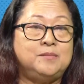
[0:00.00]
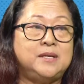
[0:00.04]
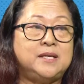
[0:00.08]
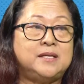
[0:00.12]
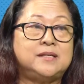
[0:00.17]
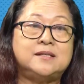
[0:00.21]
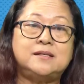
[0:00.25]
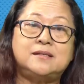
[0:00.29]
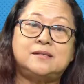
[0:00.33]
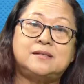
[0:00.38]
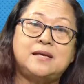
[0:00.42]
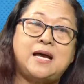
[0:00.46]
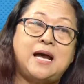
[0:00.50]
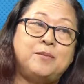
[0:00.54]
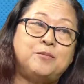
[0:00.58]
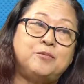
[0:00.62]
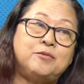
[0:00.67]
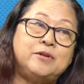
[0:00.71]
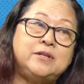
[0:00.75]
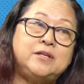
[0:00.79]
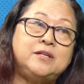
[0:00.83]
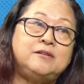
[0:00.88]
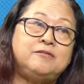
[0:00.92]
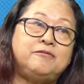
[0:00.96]
Because
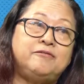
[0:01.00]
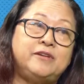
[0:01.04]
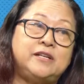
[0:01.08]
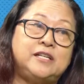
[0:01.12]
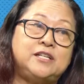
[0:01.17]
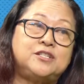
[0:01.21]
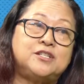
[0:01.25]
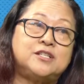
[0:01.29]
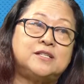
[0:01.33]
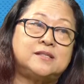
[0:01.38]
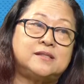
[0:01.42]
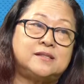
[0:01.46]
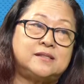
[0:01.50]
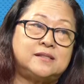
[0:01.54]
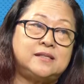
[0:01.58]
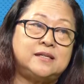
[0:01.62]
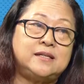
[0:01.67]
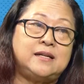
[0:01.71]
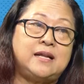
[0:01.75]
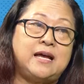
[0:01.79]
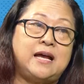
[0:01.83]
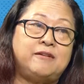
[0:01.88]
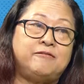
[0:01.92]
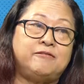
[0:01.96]
Amerindian villages
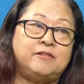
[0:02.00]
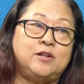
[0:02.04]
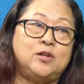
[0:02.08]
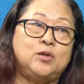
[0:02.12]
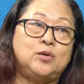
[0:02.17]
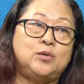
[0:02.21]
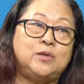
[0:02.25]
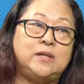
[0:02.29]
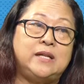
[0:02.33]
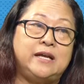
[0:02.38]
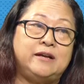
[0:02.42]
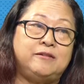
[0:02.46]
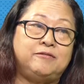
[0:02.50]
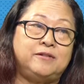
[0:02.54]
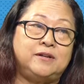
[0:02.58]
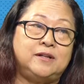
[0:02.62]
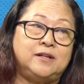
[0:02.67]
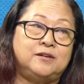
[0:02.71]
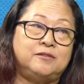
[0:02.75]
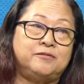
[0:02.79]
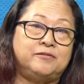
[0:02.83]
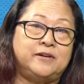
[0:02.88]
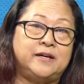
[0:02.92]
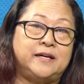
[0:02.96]
still have a low
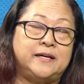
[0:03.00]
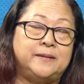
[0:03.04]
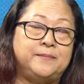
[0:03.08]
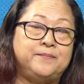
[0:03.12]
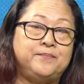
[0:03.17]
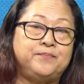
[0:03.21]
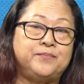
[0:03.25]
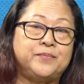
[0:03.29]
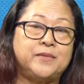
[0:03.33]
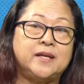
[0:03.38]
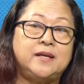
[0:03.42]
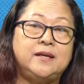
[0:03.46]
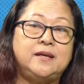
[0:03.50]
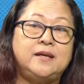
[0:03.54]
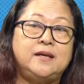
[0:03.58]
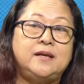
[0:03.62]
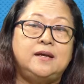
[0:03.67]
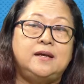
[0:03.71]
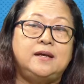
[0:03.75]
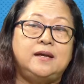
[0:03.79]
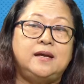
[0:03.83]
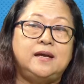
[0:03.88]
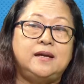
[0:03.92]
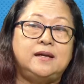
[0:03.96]
level of
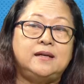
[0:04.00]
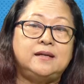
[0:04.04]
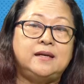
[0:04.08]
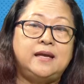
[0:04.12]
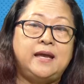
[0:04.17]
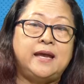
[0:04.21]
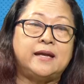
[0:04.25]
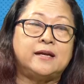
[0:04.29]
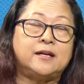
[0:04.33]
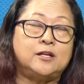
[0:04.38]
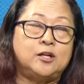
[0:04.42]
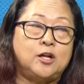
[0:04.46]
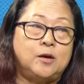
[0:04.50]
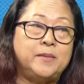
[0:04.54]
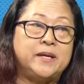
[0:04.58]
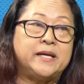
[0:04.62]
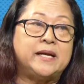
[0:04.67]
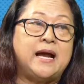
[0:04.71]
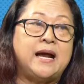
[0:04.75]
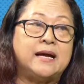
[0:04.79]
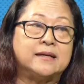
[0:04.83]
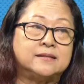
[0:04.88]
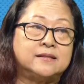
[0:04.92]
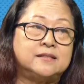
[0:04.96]

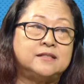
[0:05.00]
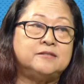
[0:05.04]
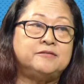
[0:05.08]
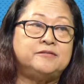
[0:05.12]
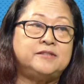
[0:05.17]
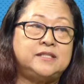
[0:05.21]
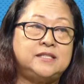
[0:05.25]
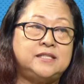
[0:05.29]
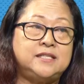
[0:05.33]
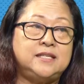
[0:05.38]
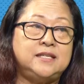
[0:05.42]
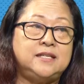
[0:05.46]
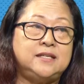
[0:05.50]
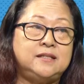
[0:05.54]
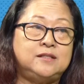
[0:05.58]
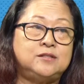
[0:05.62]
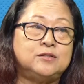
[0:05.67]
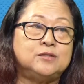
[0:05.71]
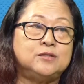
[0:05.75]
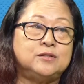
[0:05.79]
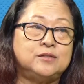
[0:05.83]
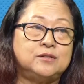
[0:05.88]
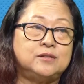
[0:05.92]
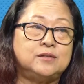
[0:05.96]
economic activity
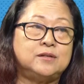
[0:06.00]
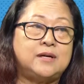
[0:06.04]
to